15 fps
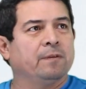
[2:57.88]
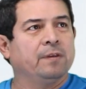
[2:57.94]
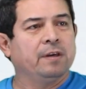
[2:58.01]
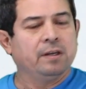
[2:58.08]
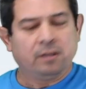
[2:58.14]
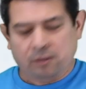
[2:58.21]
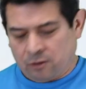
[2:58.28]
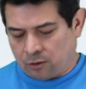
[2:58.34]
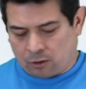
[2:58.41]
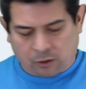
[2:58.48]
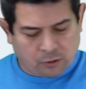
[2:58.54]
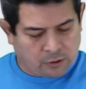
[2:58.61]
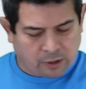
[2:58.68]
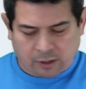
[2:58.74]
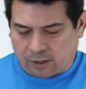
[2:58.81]
These
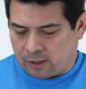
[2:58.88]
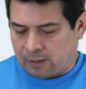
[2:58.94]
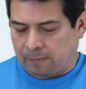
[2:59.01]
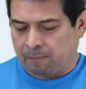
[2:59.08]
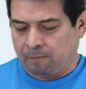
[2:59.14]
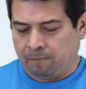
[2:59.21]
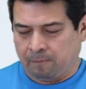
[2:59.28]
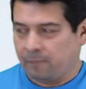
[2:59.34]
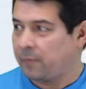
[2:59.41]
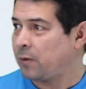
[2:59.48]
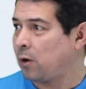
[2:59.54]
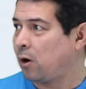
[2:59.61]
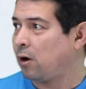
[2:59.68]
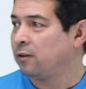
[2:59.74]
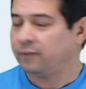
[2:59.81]
are going to come
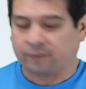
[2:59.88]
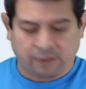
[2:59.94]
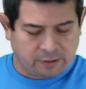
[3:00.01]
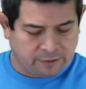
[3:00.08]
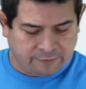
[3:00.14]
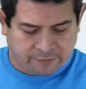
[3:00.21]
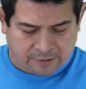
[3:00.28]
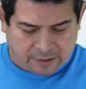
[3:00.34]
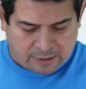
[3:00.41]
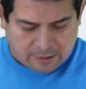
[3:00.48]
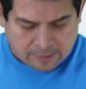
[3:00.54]
off of,